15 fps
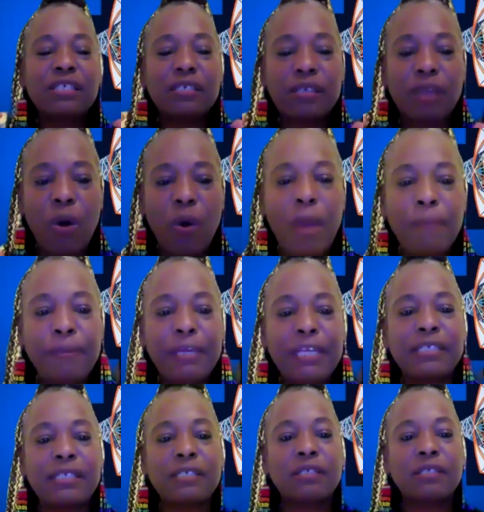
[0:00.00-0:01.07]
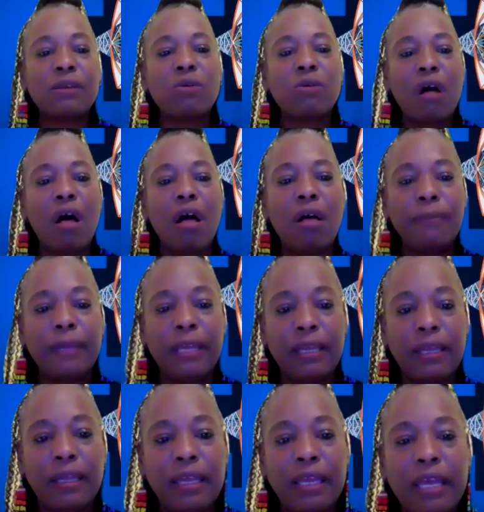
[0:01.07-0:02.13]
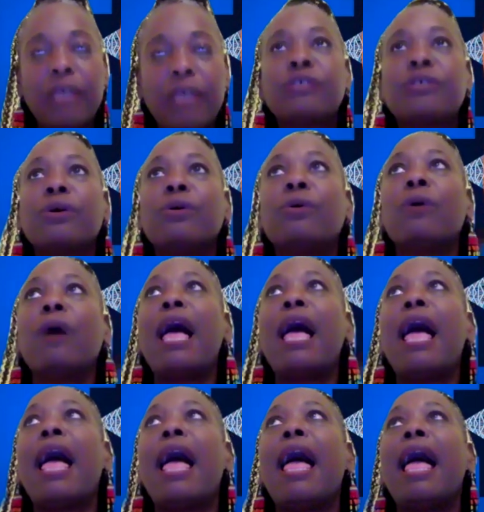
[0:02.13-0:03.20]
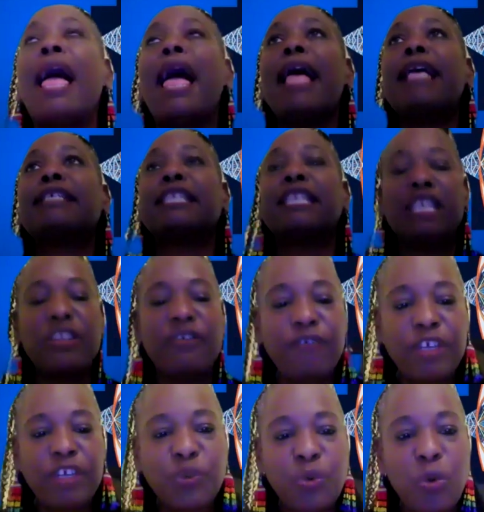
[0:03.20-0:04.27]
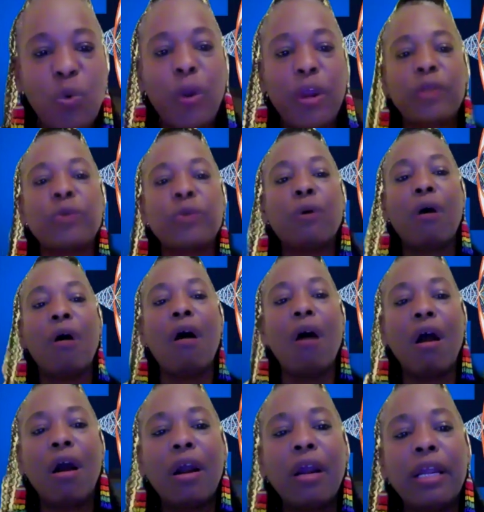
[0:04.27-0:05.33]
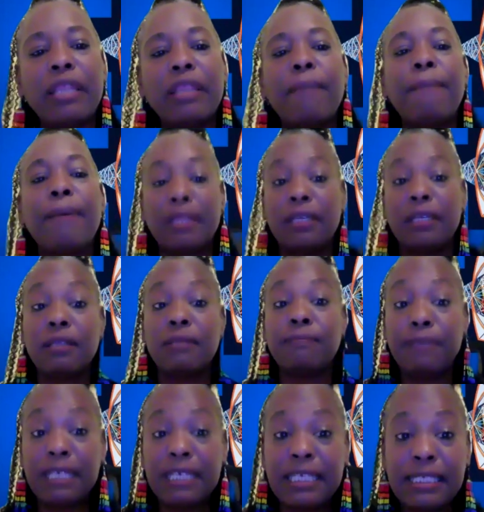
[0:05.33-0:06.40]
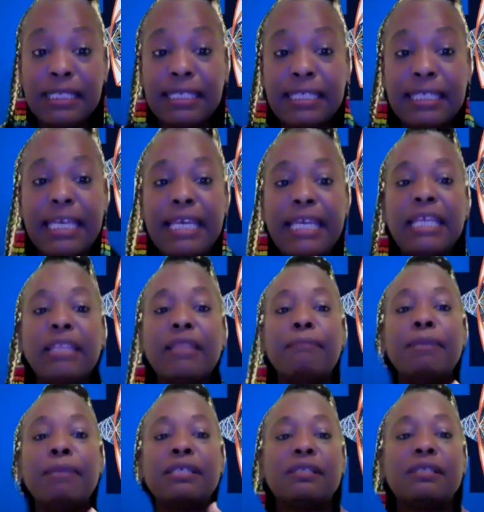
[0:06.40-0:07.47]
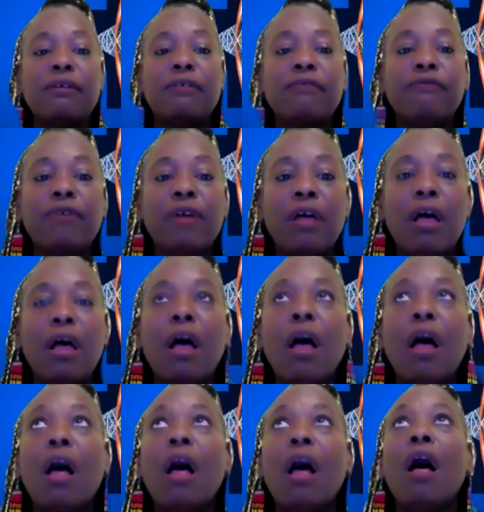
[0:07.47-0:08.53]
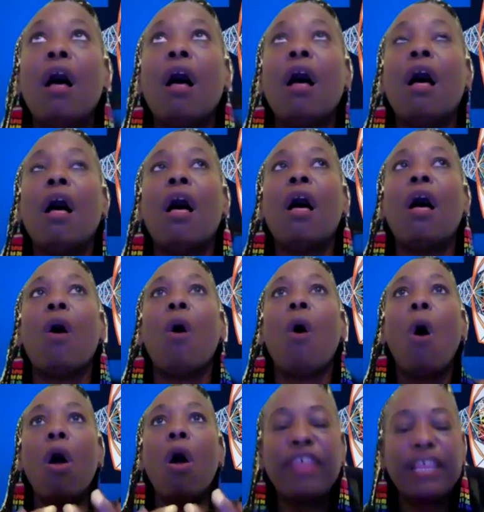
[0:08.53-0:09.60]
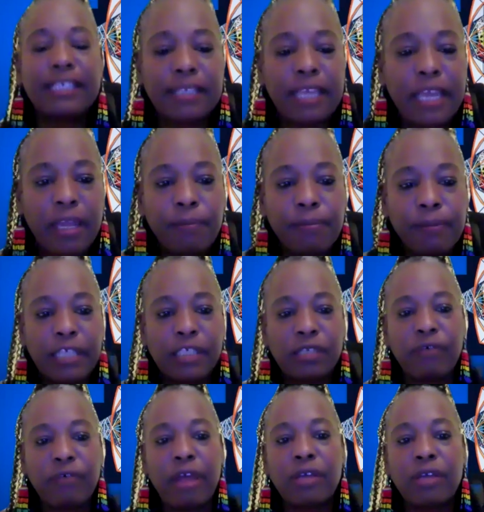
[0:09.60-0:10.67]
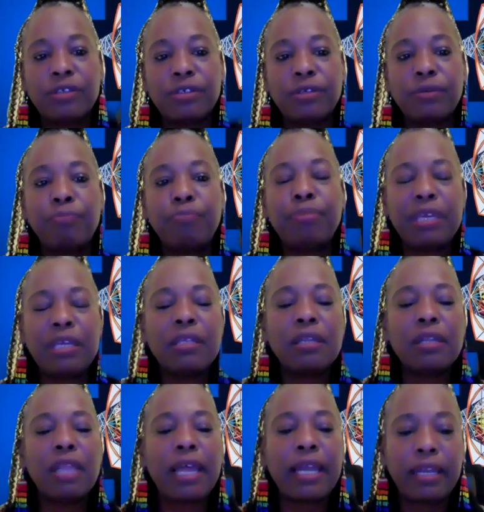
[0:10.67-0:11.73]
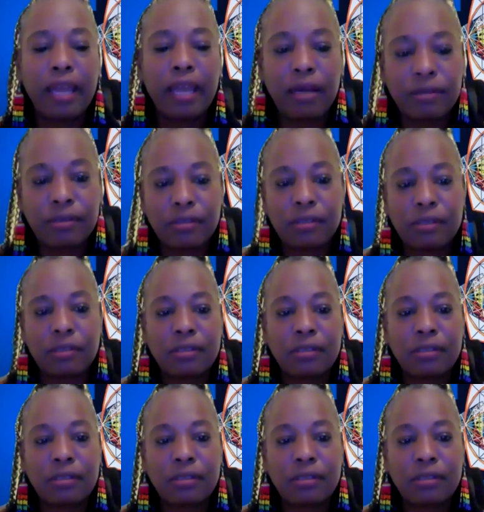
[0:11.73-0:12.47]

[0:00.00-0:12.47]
so at peace and so calming. So as an individual where you are in the belly of the beast, in the midst of all that's taking place around you, be the lighthouse